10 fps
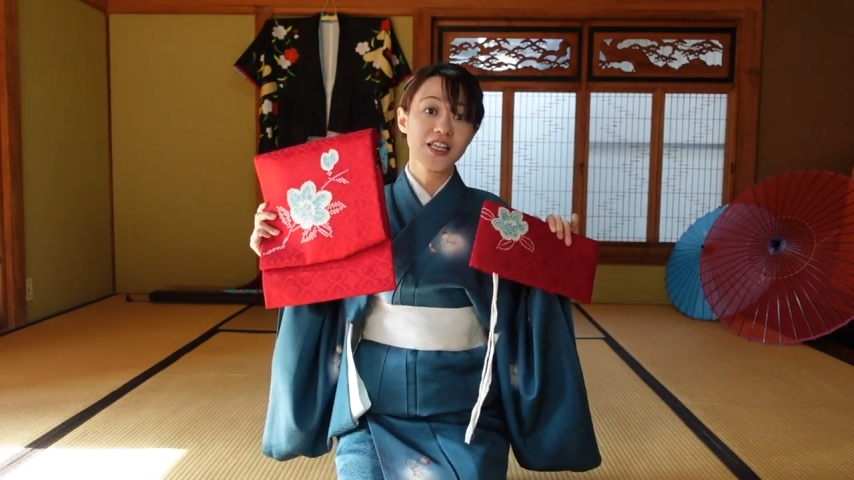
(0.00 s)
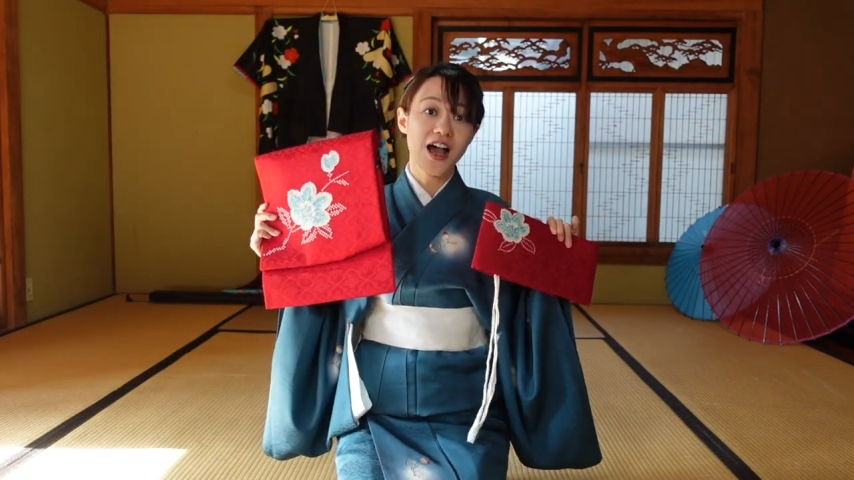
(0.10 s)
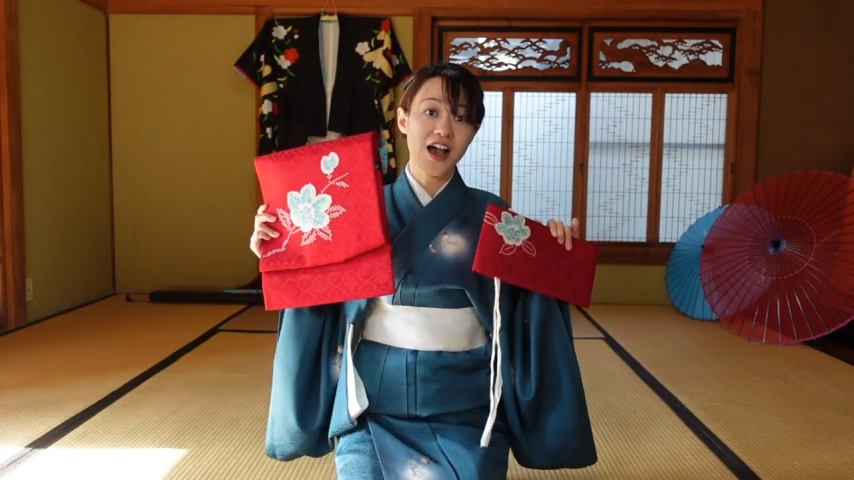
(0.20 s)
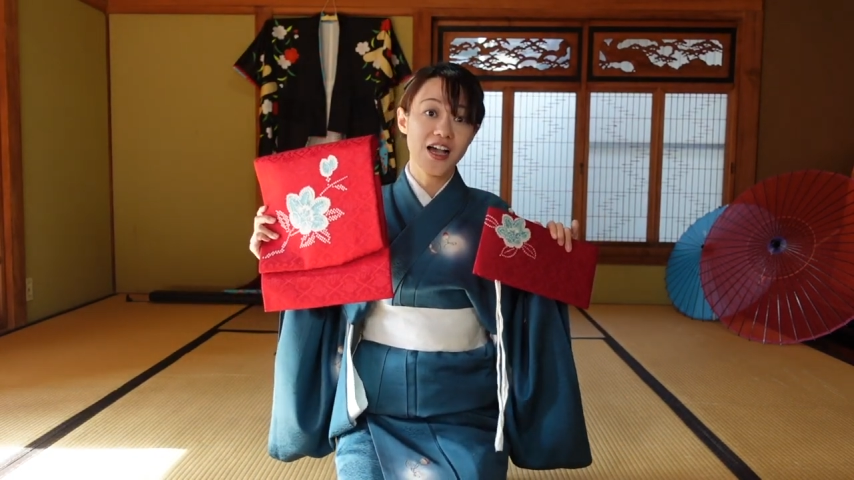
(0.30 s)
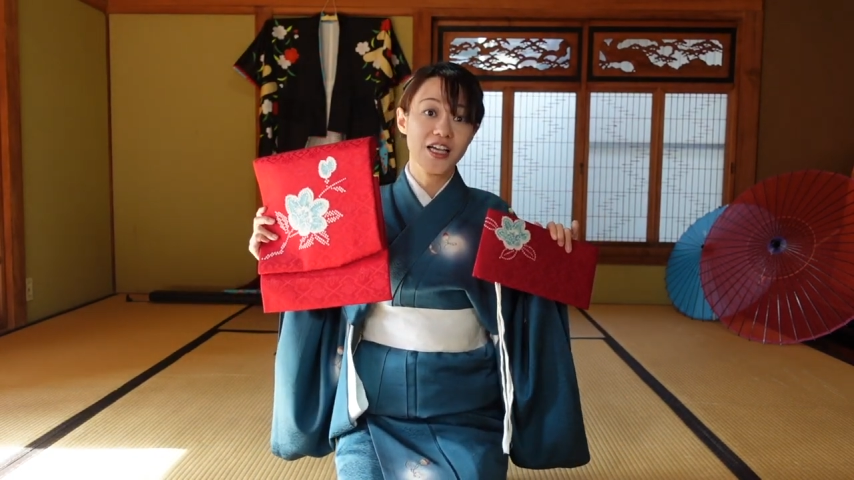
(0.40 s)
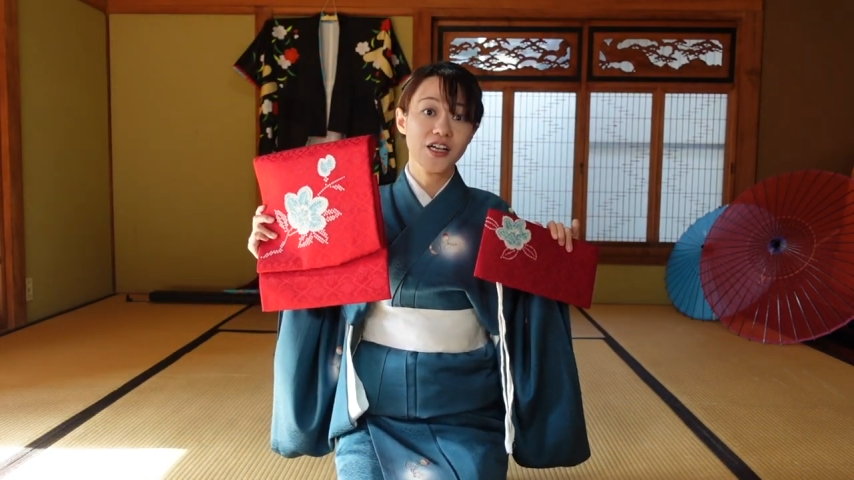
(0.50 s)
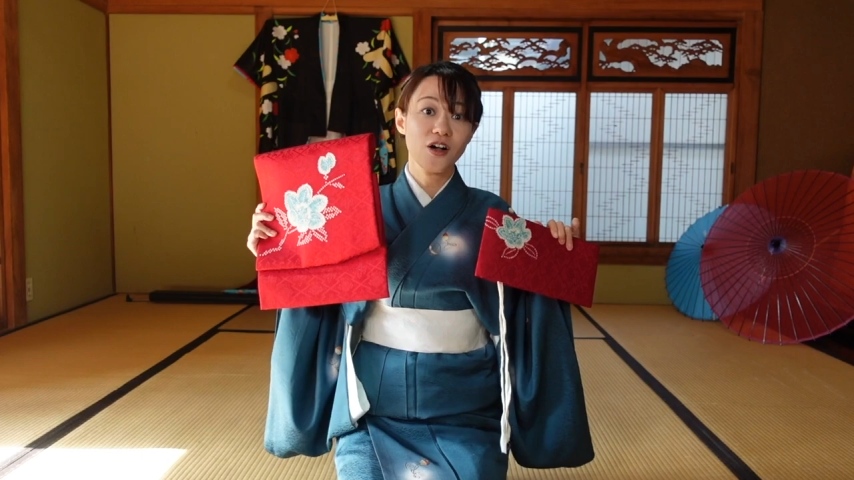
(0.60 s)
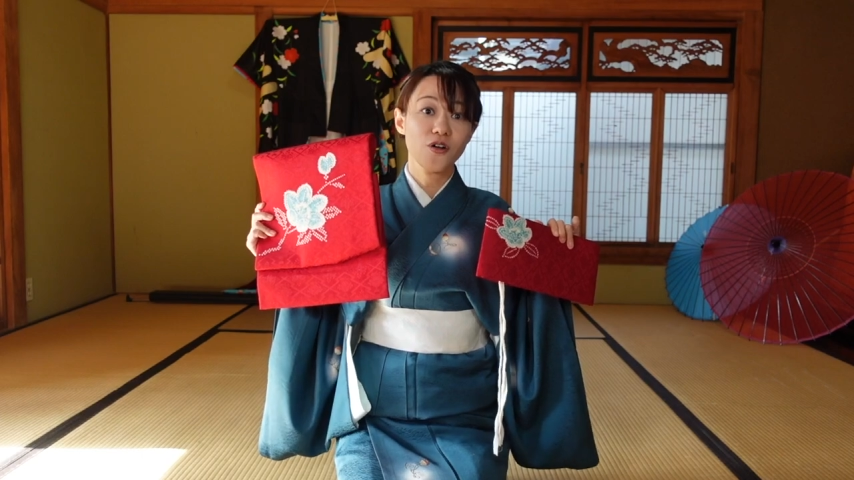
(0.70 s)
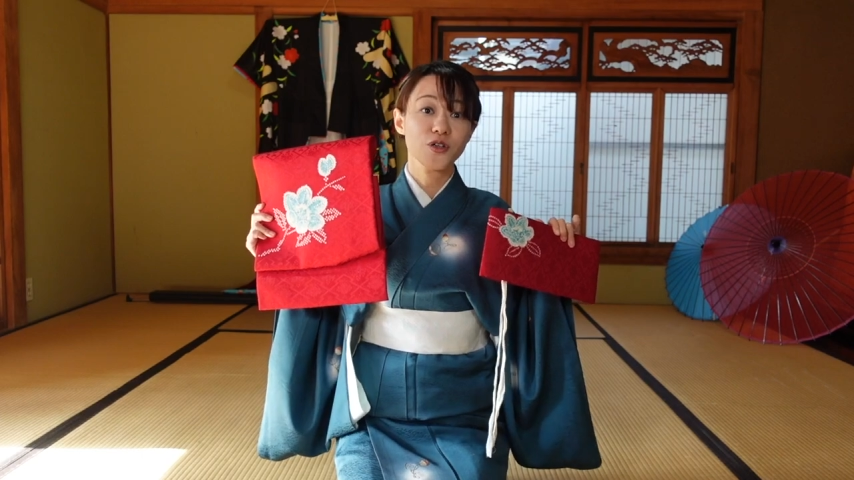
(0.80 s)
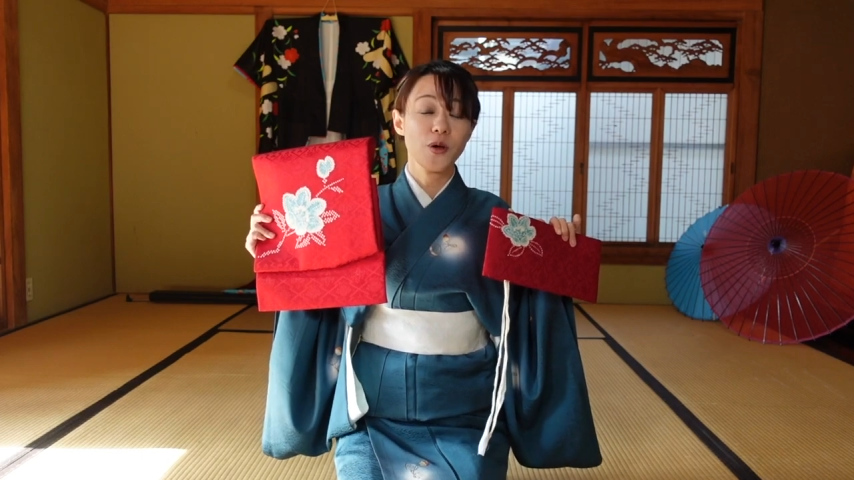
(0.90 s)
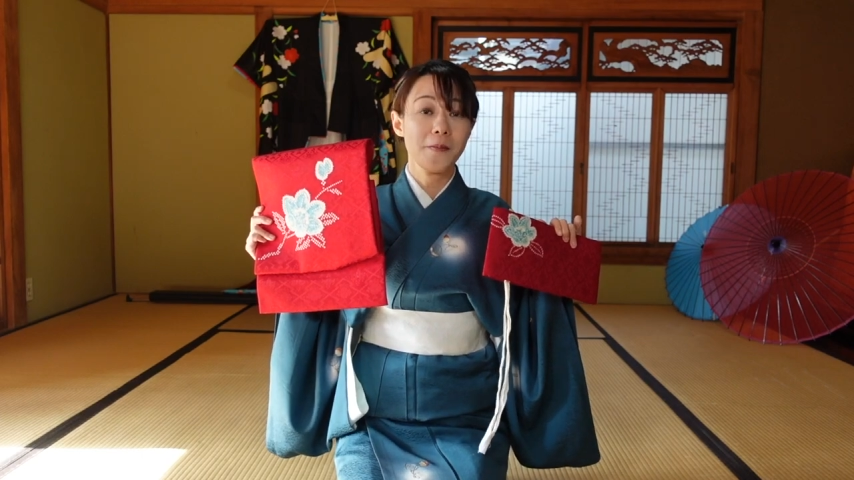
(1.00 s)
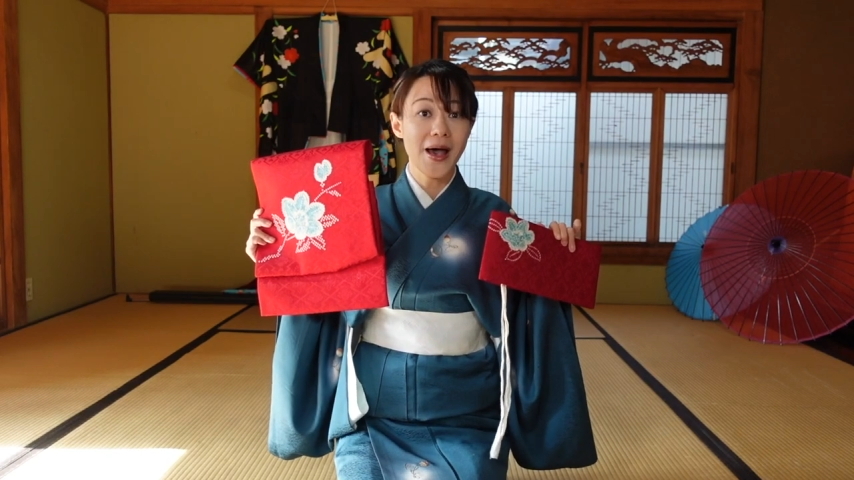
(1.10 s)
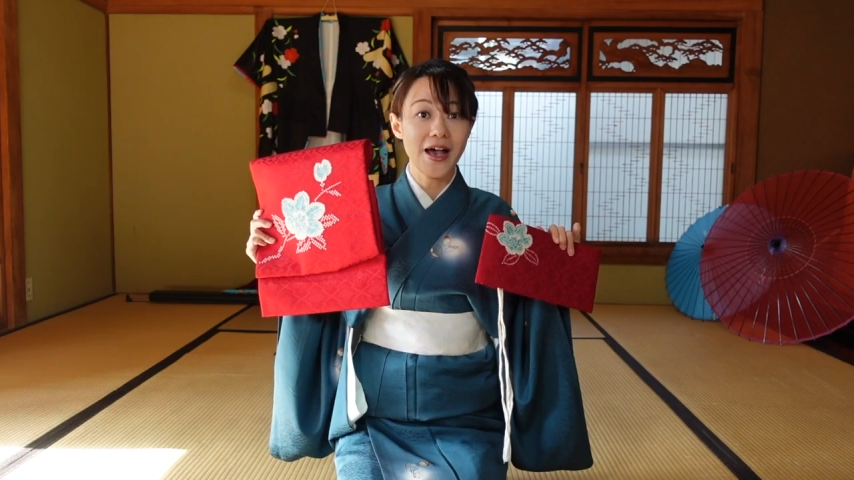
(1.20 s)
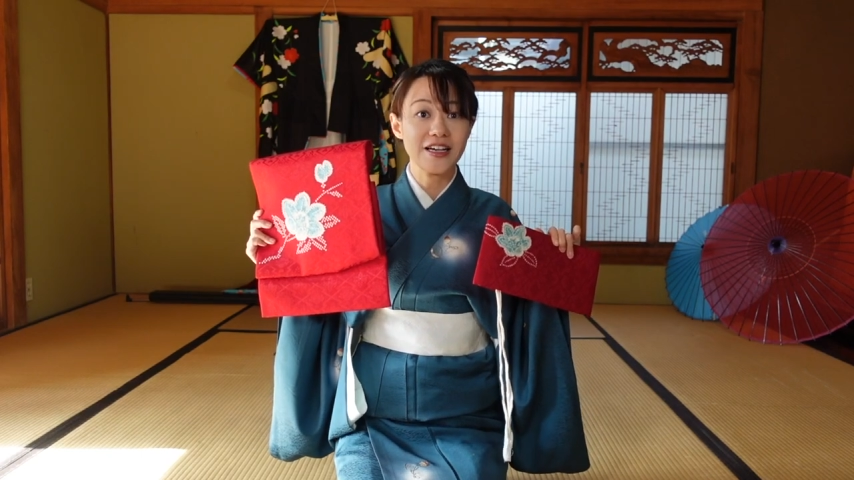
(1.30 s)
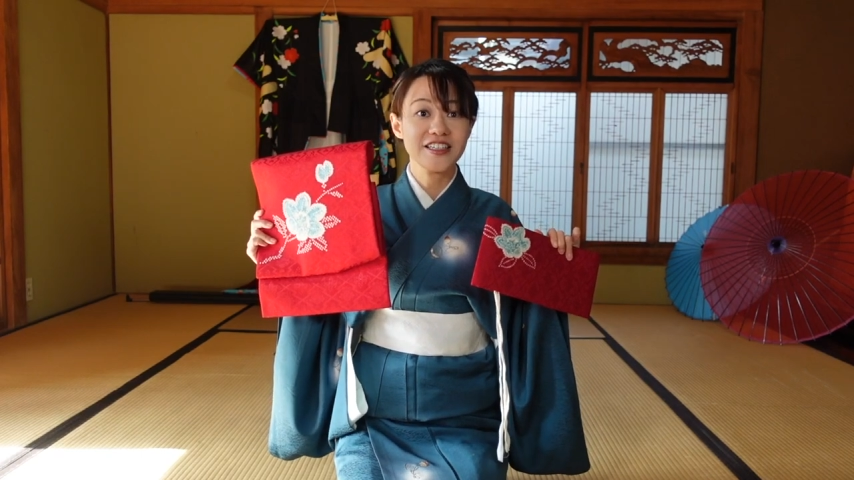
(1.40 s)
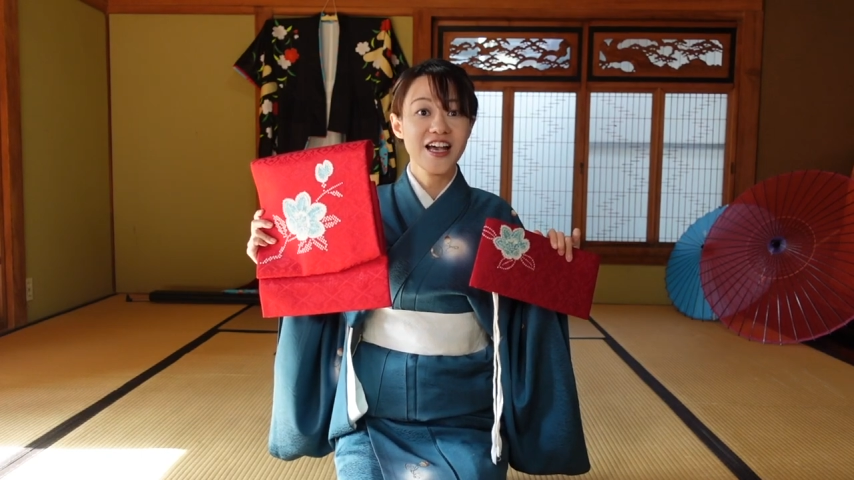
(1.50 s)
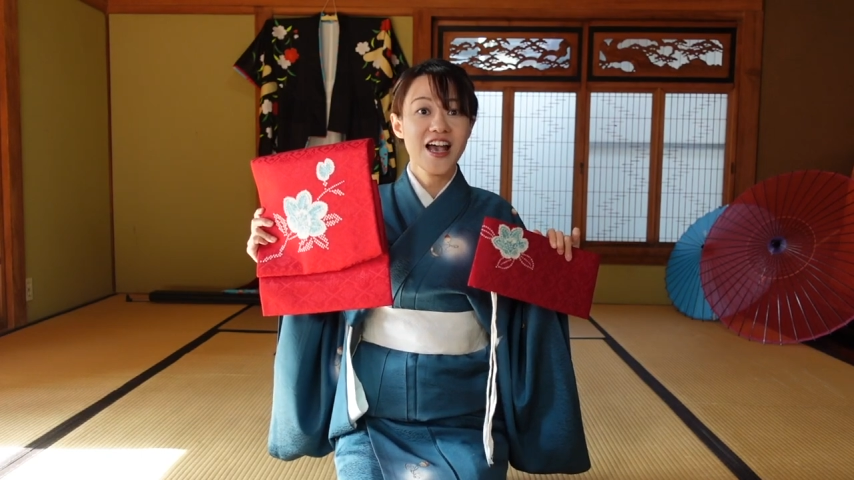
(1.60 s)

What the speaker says: tie on your bag